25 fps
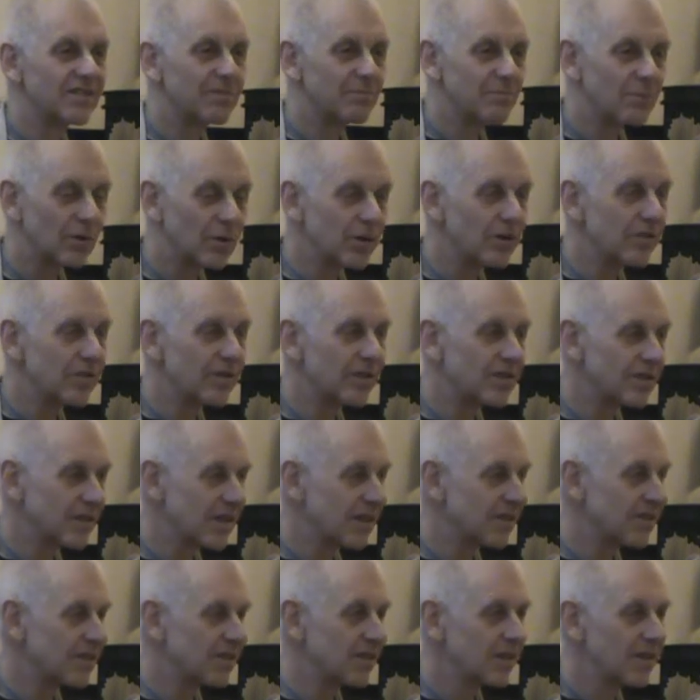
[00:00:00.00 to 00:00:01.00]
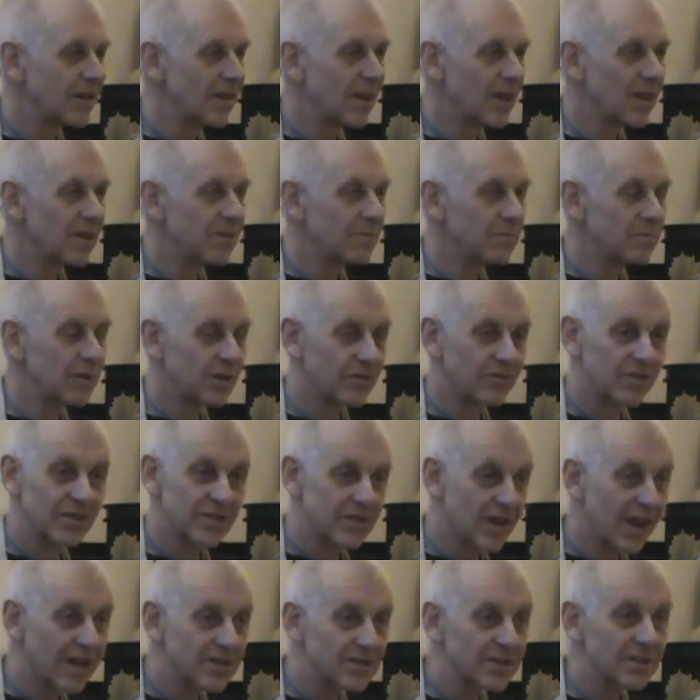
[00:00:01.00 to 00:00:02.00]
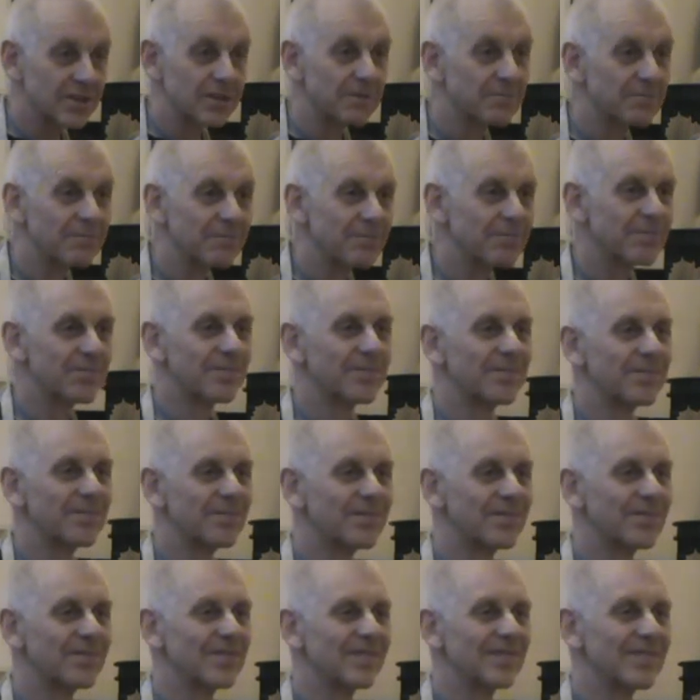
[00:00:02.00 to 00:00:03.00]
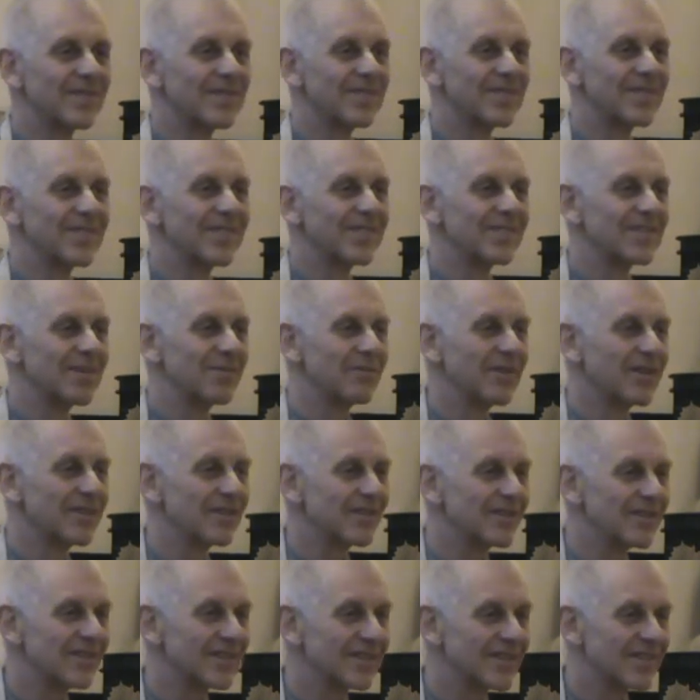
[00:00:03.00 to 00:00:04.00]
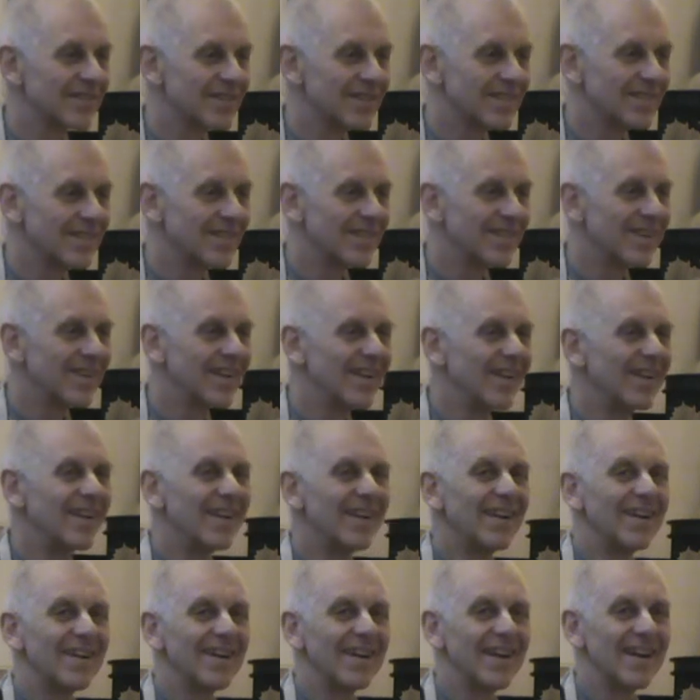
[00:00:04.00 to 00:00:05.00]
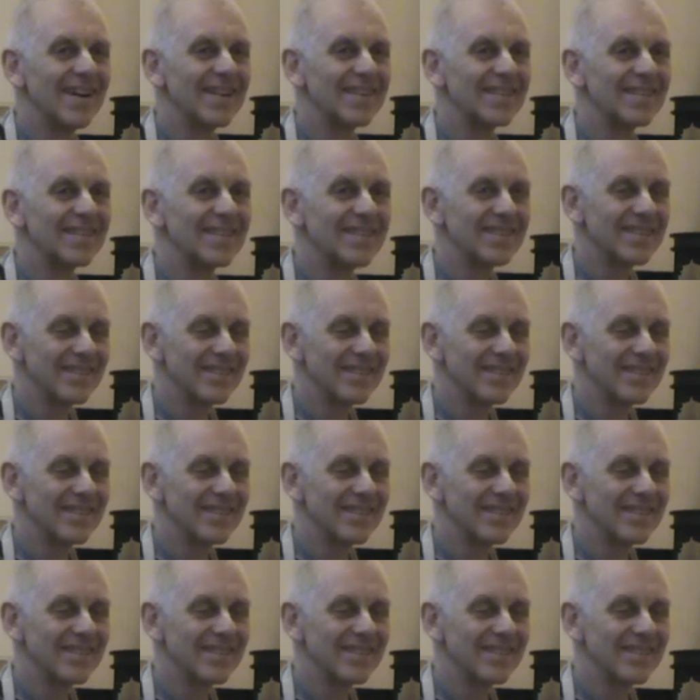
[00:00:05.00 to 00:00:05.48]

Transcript: birth and death, but fantastic somehow. And